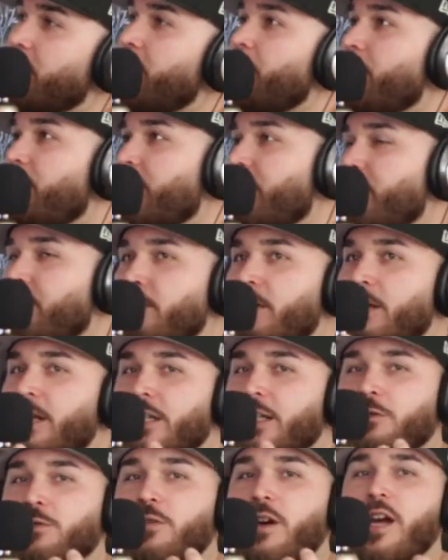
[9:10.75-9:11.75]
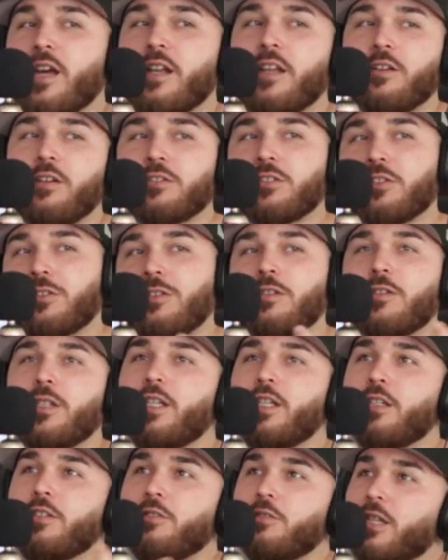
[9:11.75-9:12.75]
till till the next Friday or so,
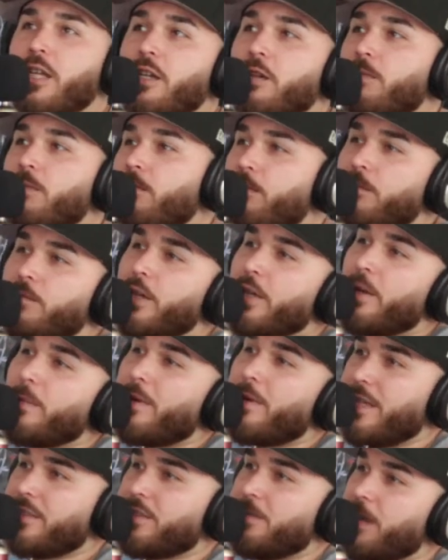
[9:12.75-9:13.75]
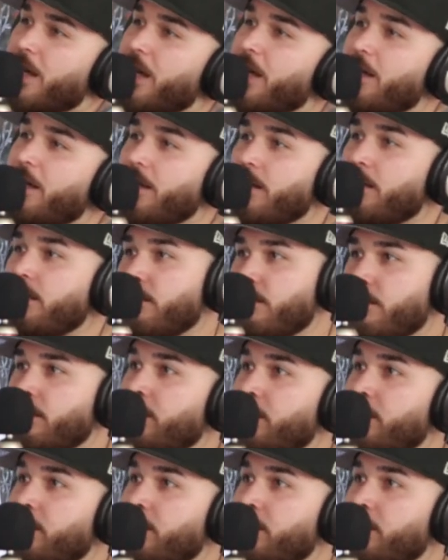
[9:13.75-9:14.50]
and then you let them freaking buy some candy.